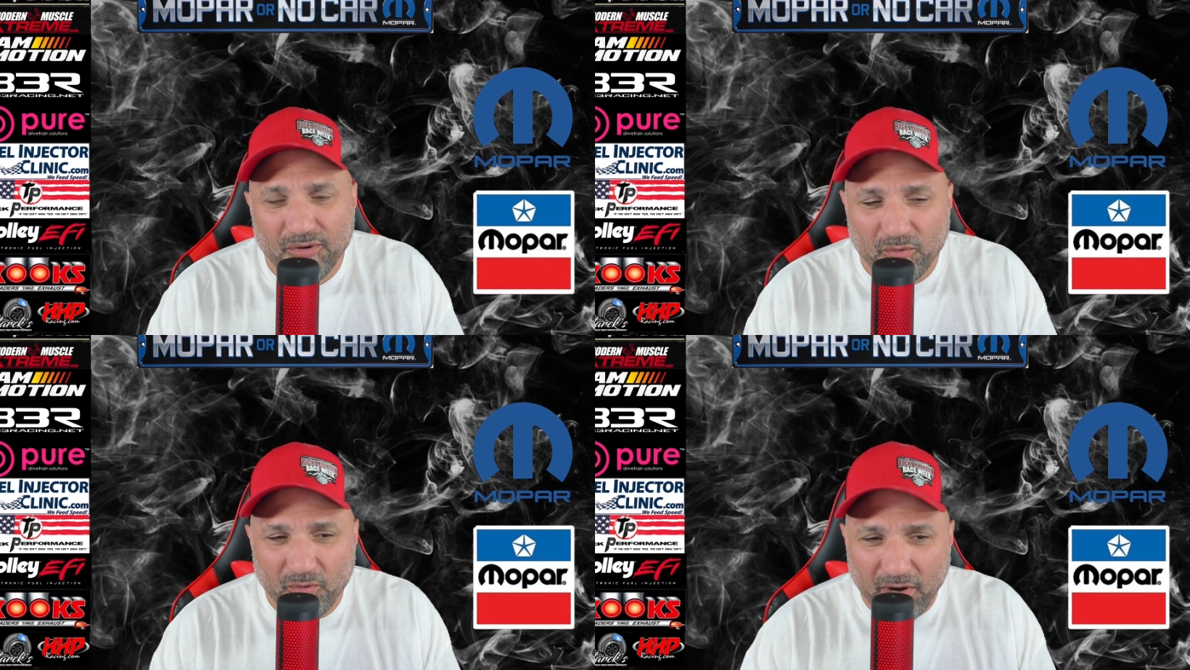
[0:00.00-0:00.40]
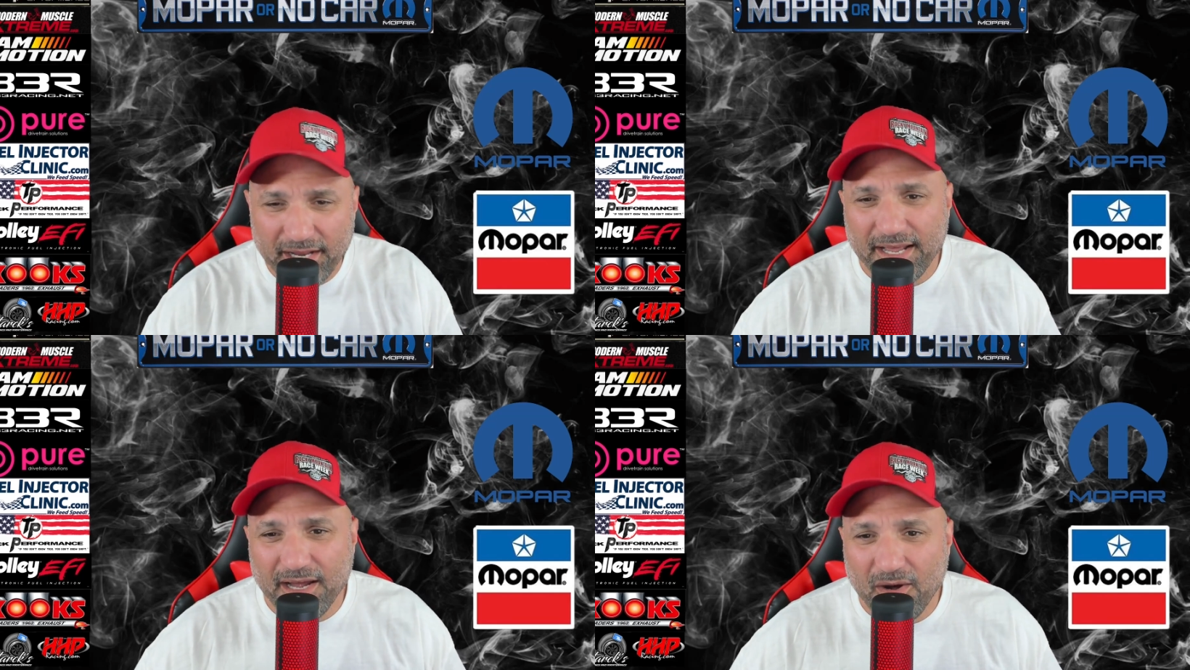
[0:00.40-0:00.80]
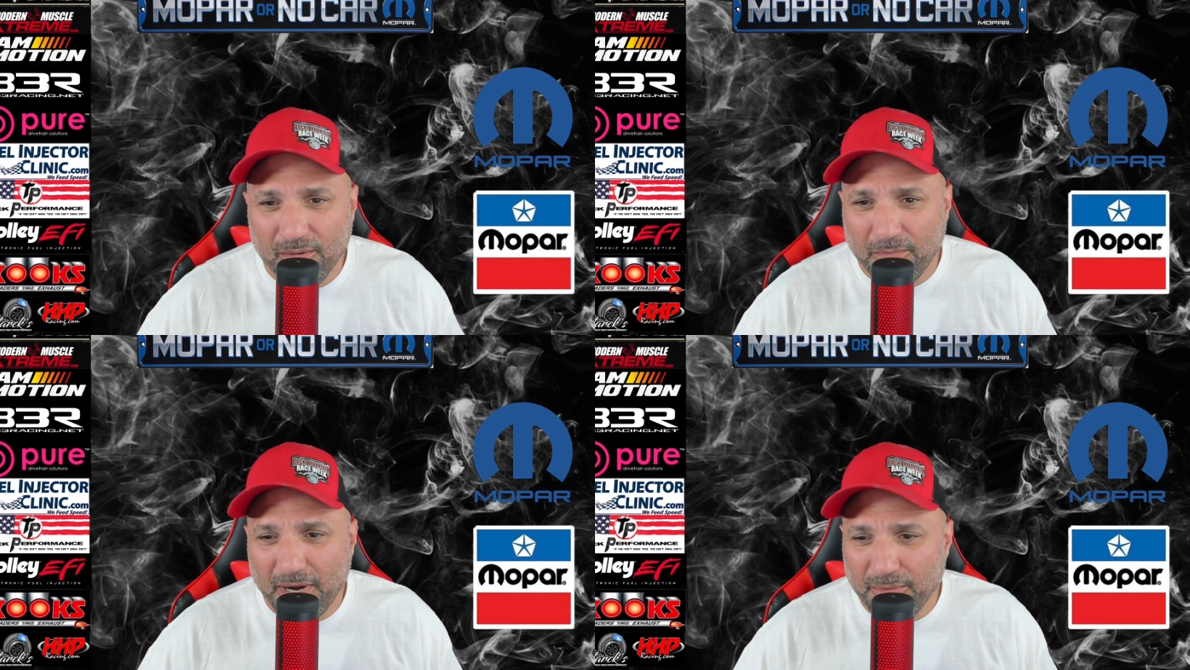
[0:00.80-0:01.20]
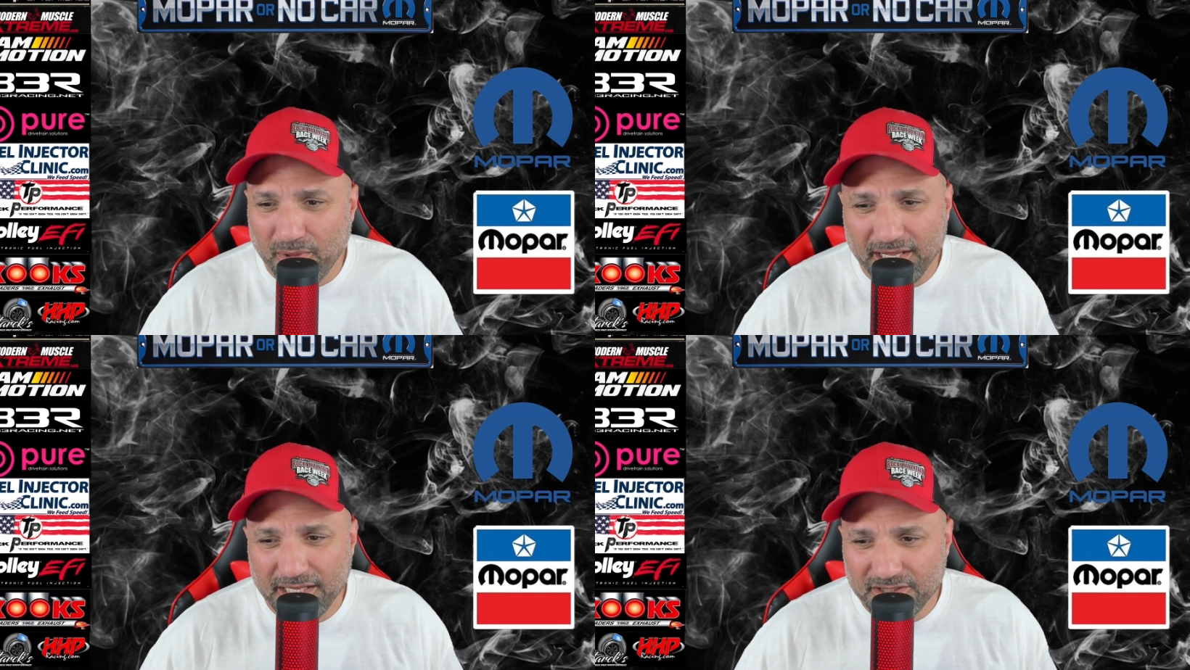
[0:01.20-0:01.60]
Right now, my
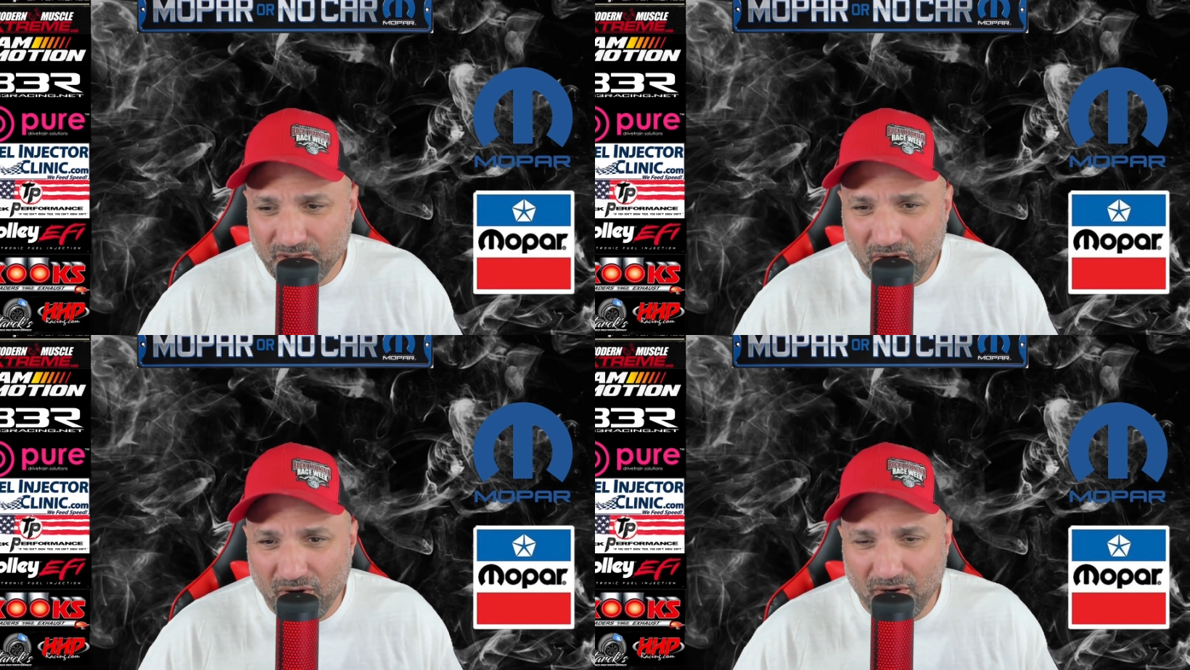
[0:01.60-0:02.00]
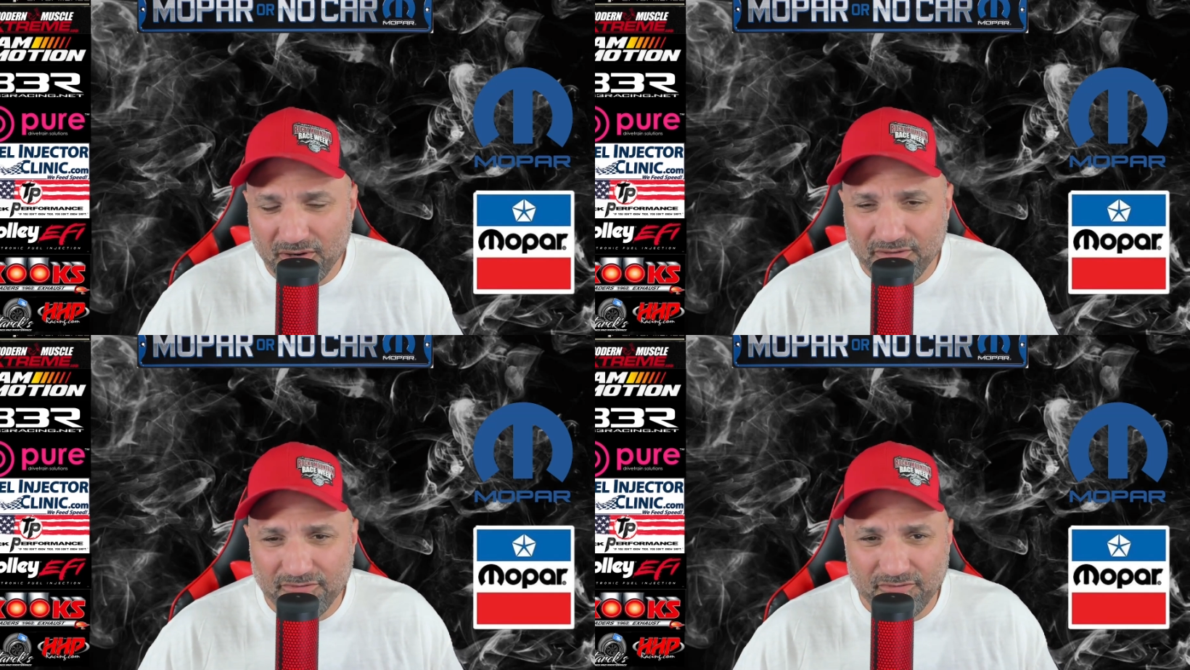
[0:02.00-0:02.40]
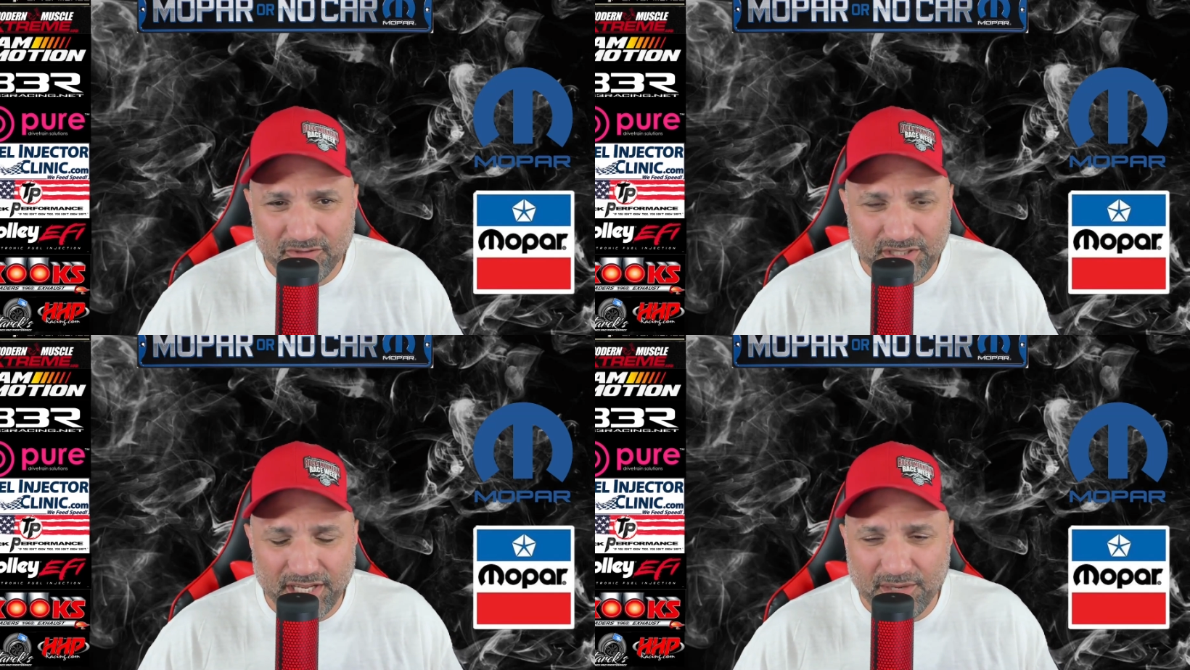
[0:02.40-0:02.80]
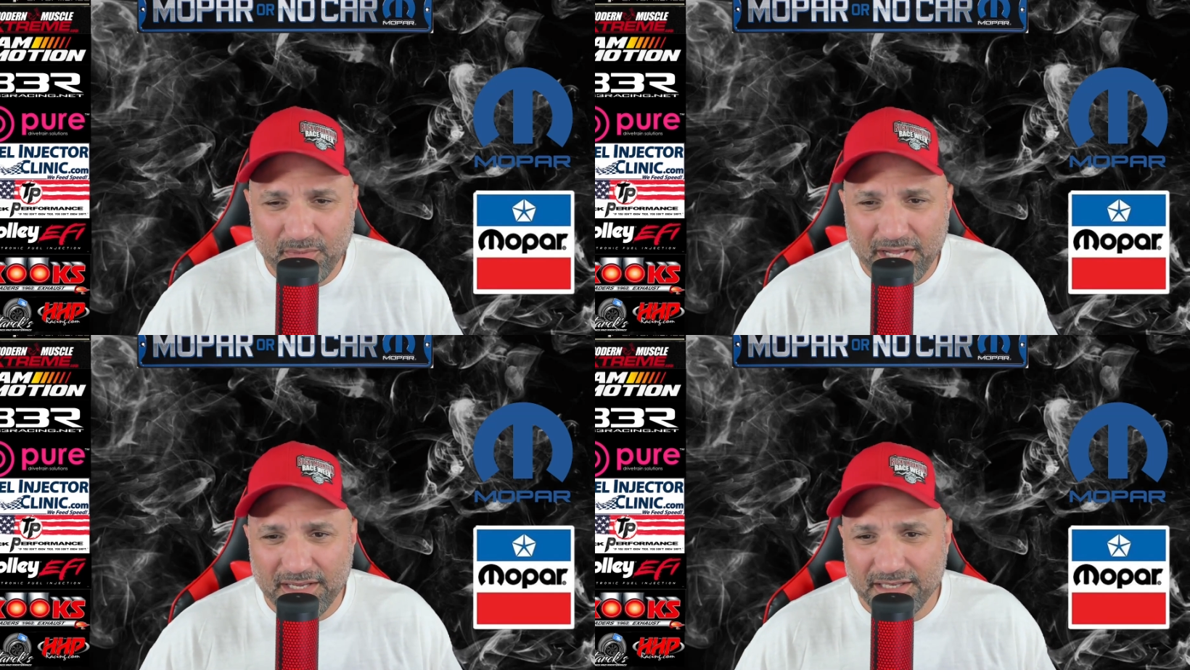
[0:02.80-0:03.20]
plans are for shake and
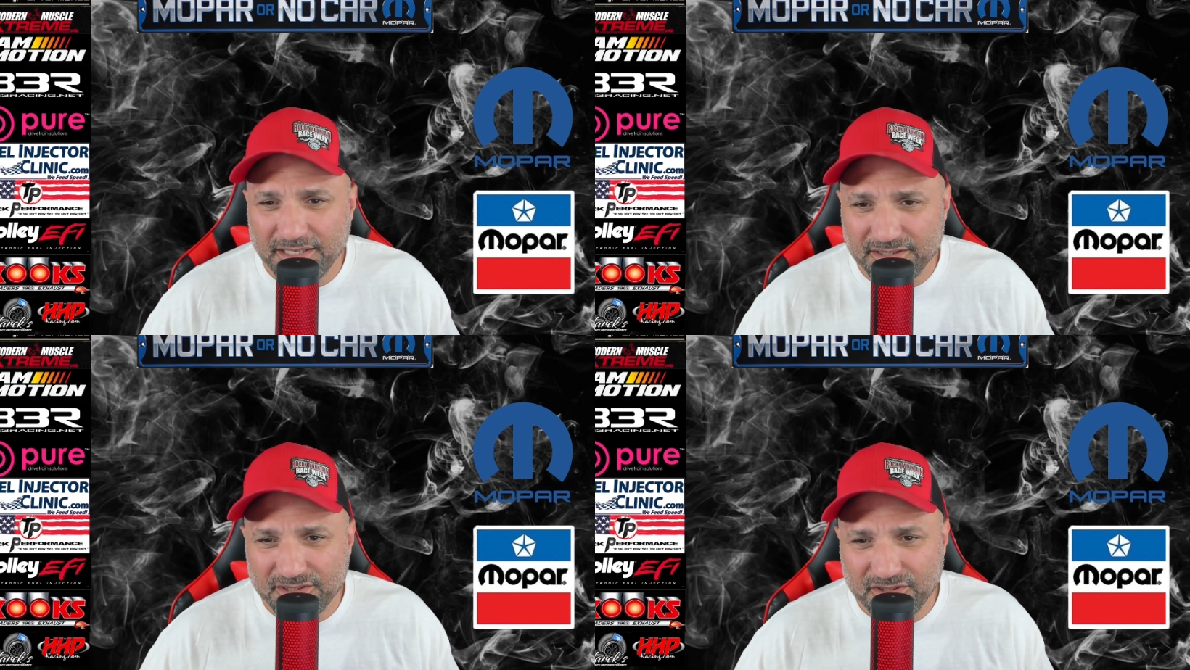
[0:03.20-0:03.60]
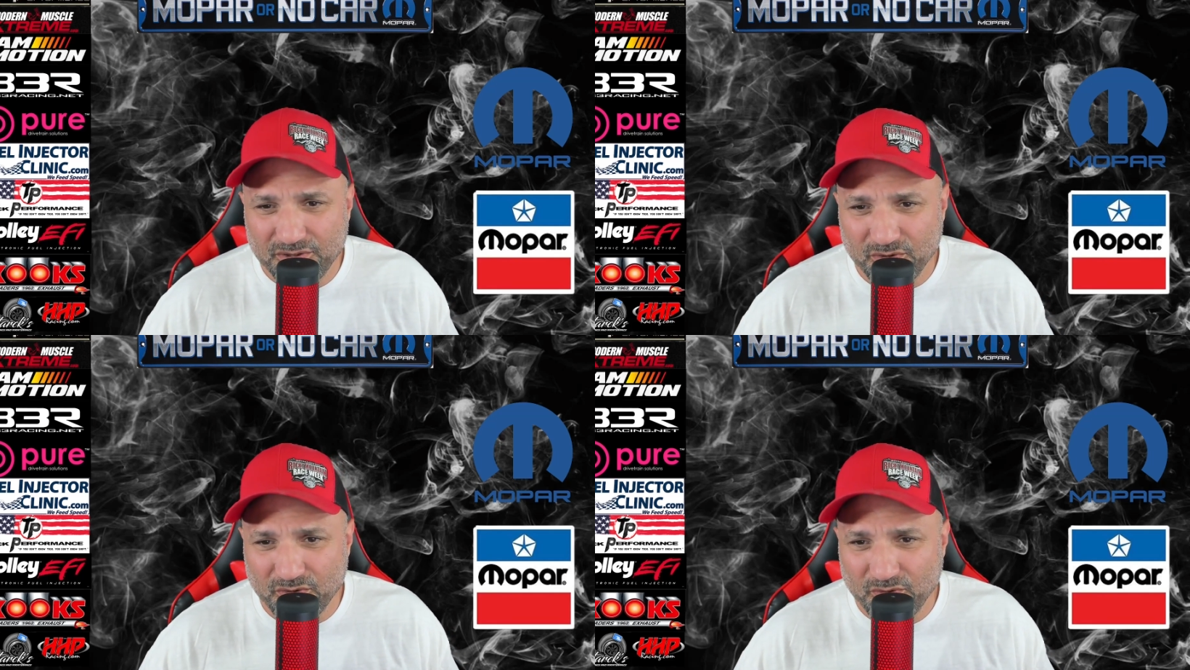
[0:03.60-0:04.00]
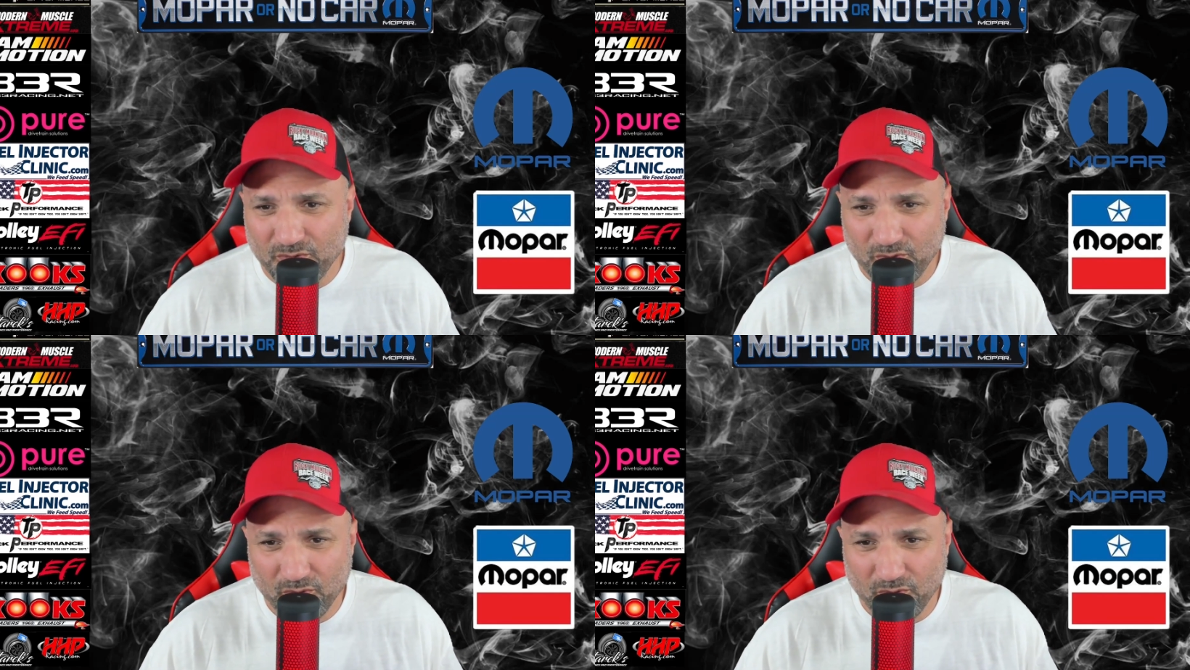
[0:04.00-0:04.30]
bake is to